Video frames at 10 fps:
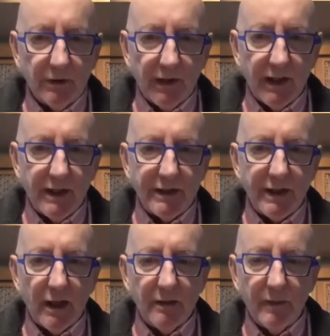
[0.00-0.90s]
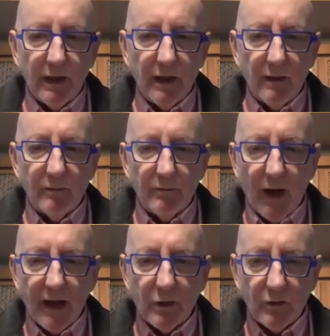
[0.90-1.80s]
And he said, by
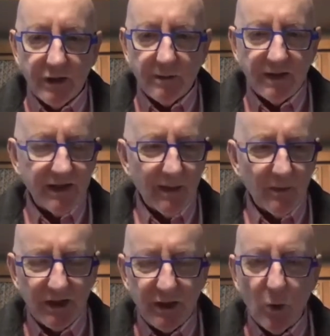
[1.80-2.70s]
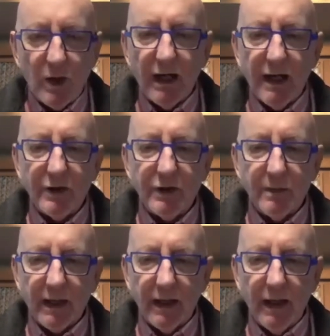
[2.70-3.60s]
Christmas, and it was so clear to
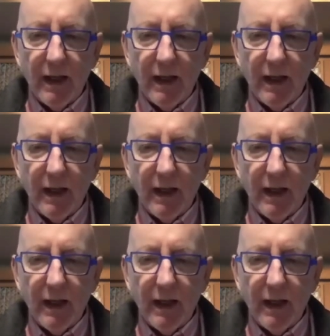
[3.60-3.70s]
me,